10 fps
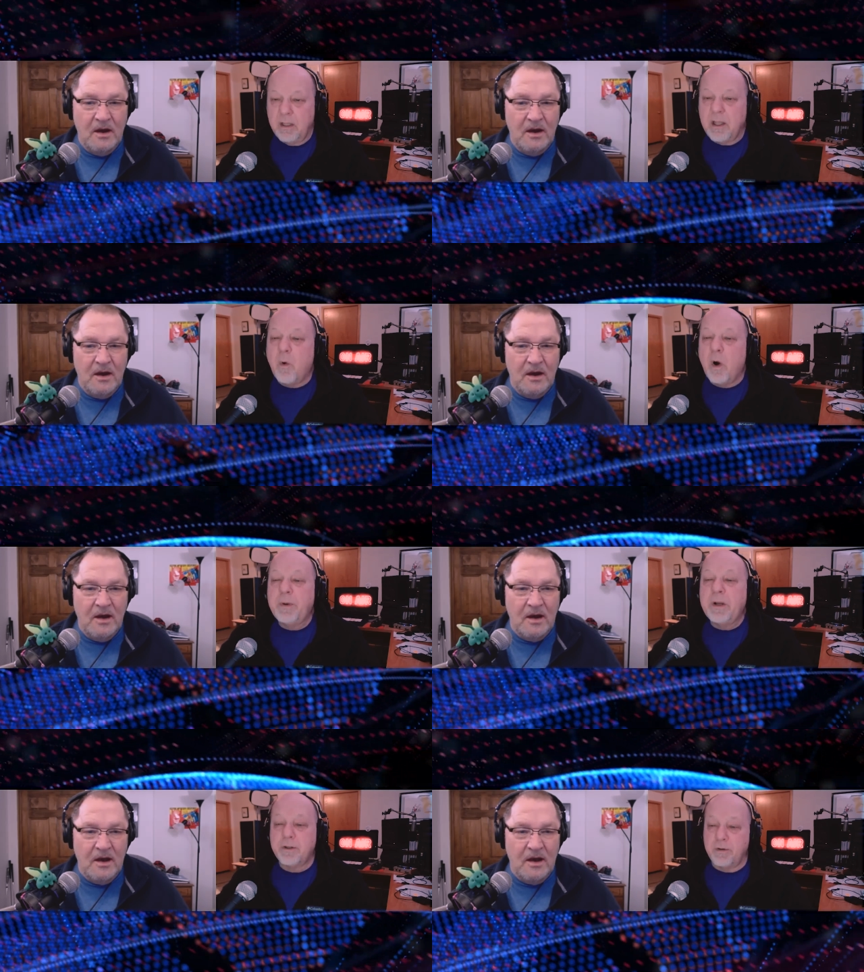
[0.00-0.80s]
Speaker 1: They want
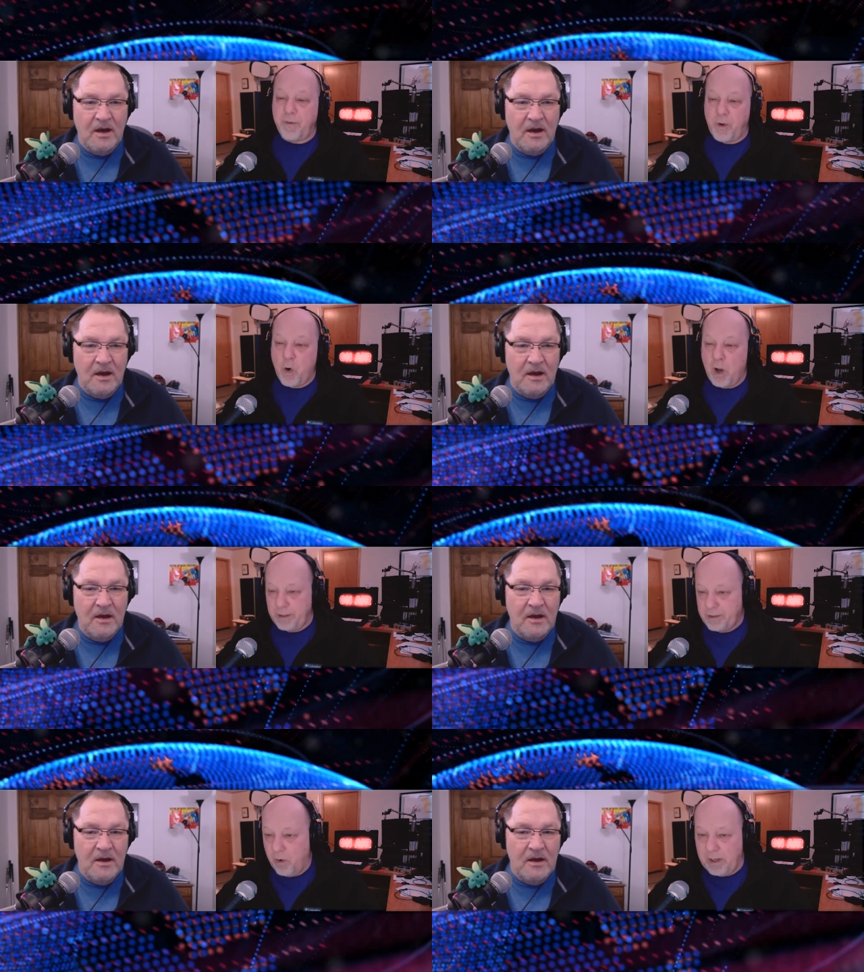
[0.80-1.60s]
pictures of you on
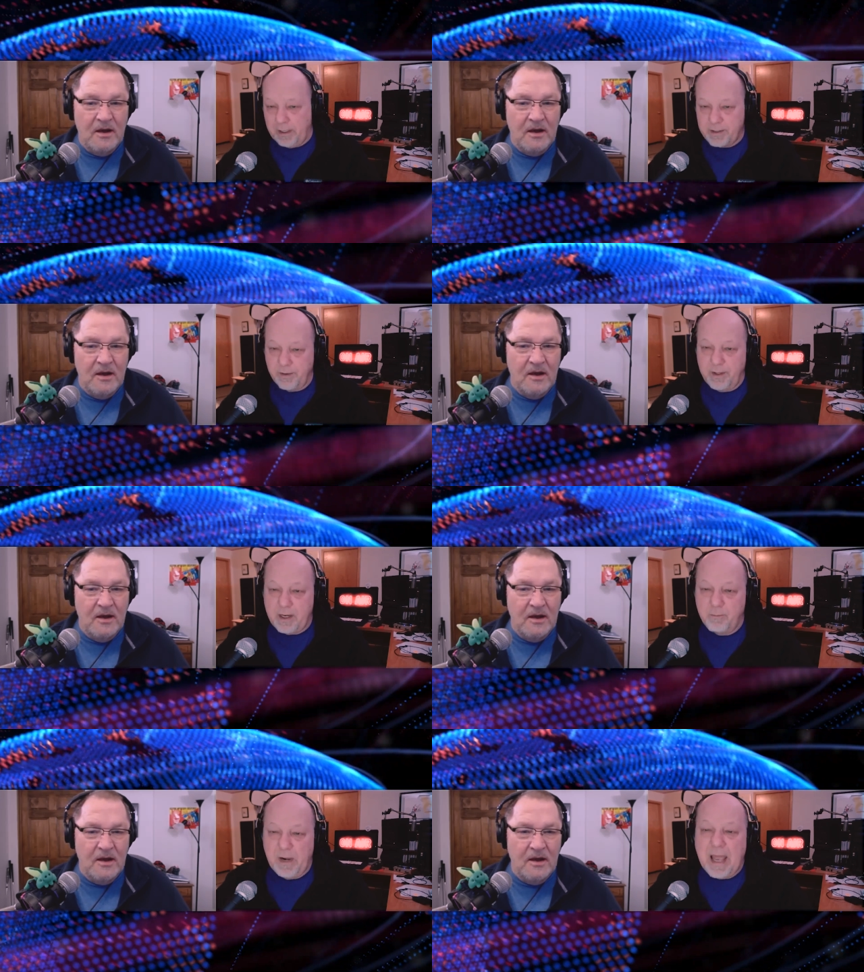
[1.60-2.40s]
the toilet so they
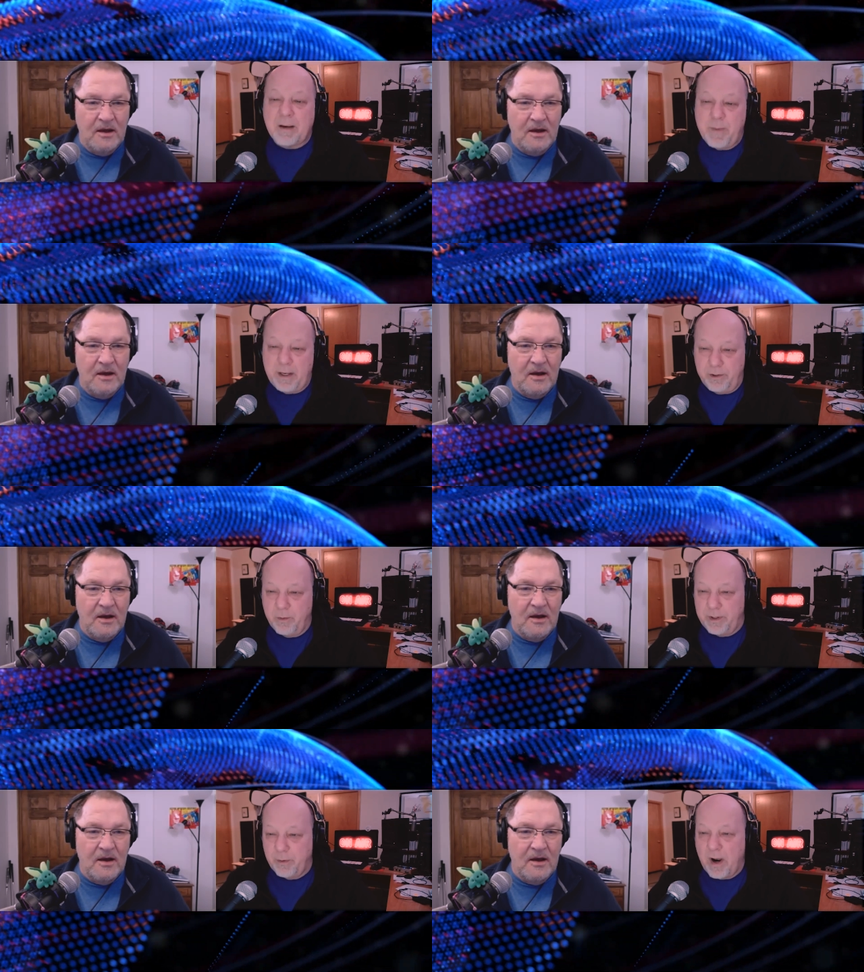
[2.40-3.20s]
can blackmail
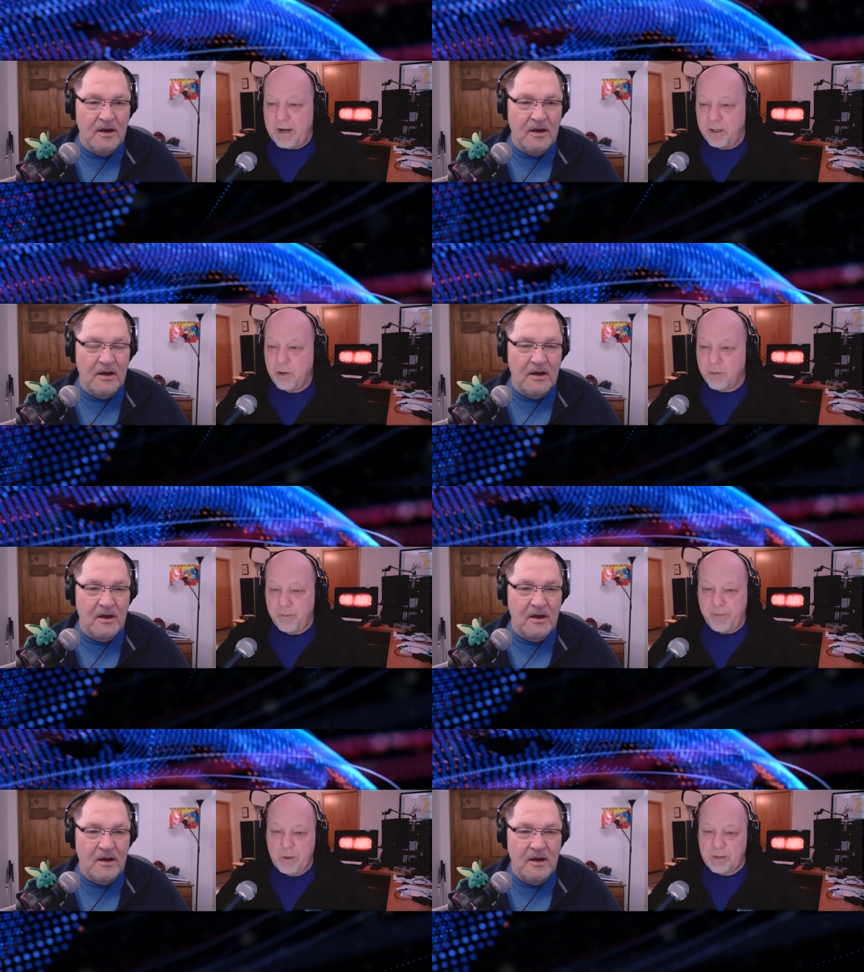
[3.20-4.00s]
you into writing good
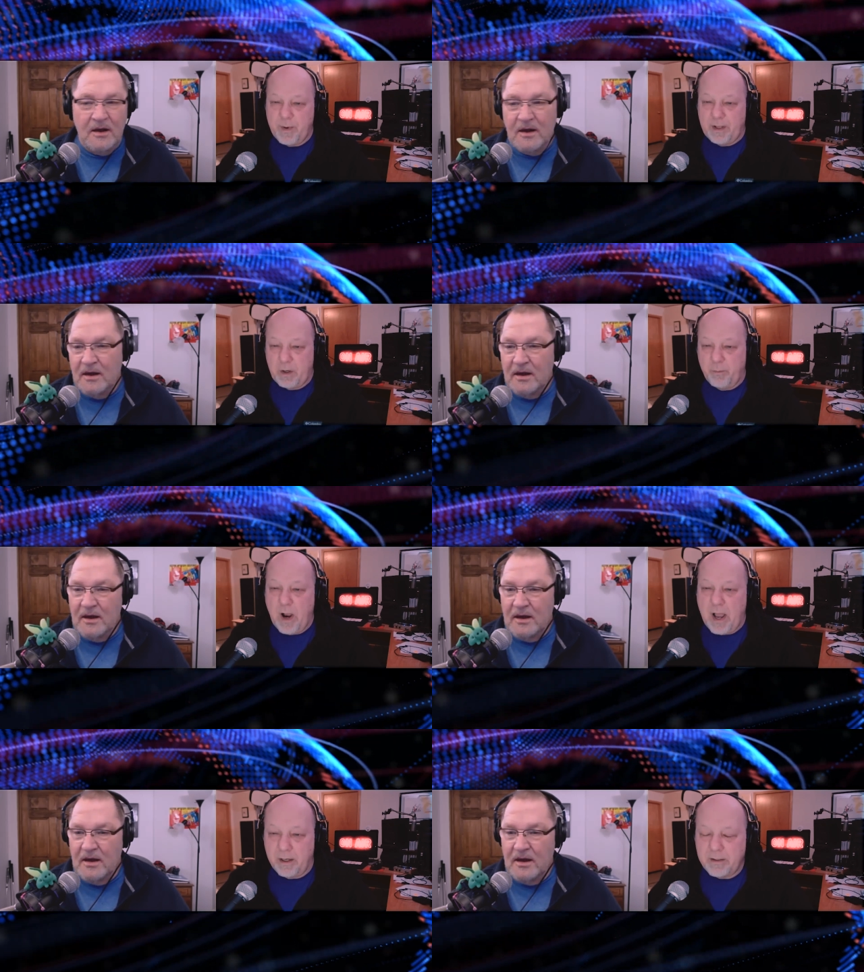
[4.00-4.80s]
reviews about their
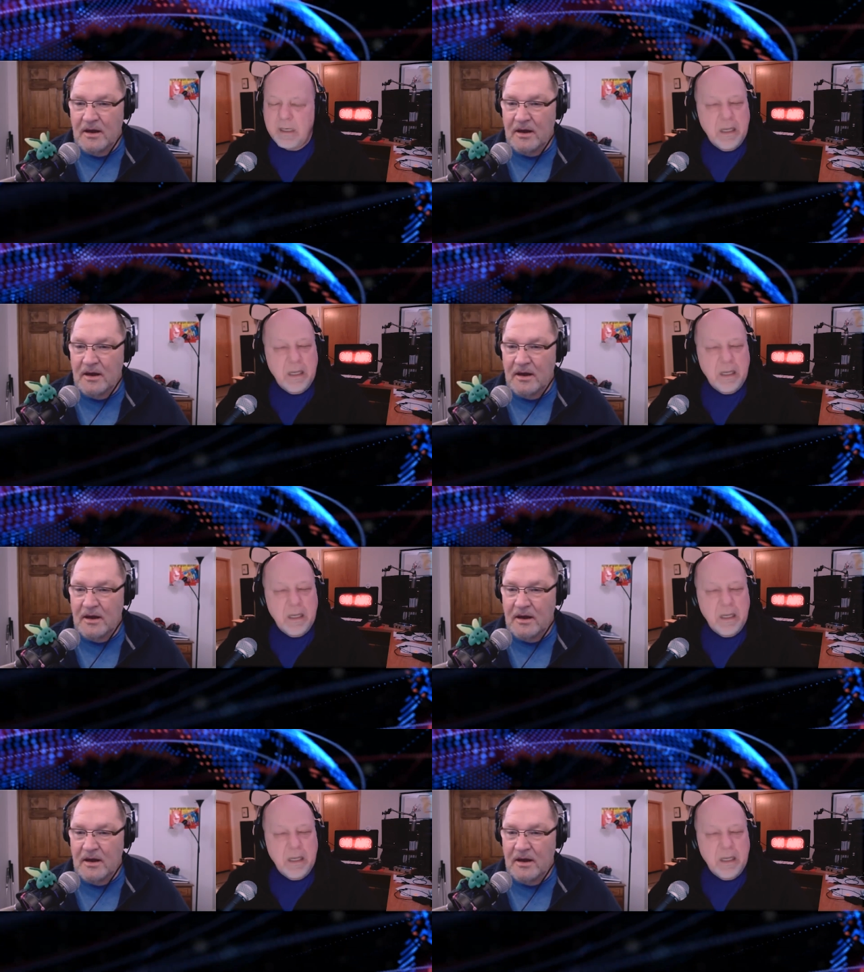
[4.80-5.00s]
product.